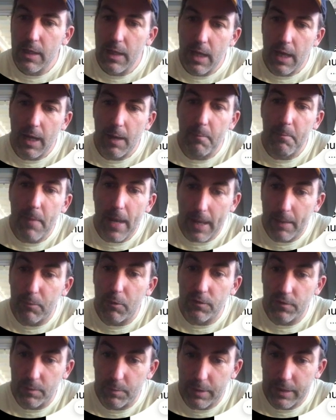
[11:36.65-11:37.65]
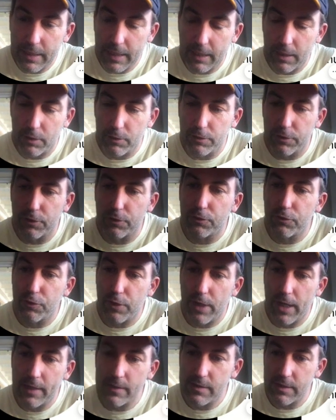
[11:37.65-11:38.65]
mammals in particular to
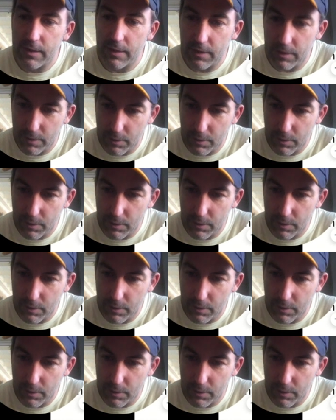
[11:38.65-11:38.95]
transit